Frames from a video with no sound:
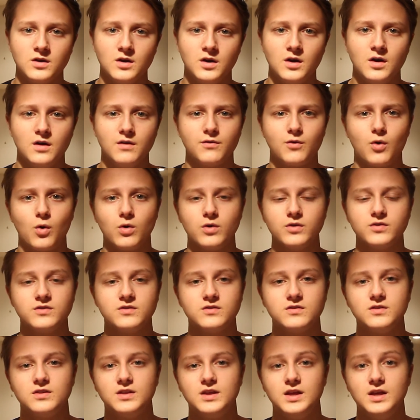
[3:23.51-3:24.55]
Of course,
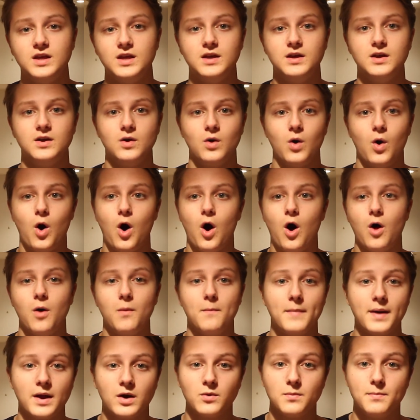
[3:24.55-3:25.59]
the
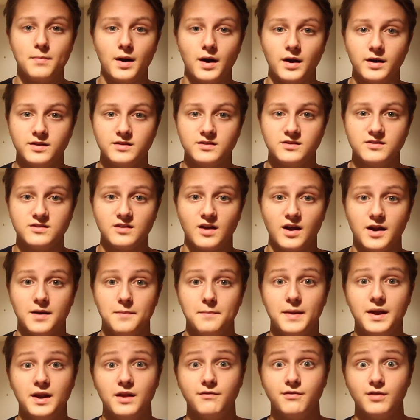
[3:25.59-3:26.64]
all-metal body design
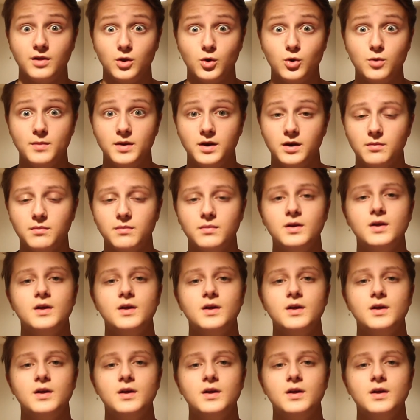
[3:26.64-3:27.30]
made of aluminum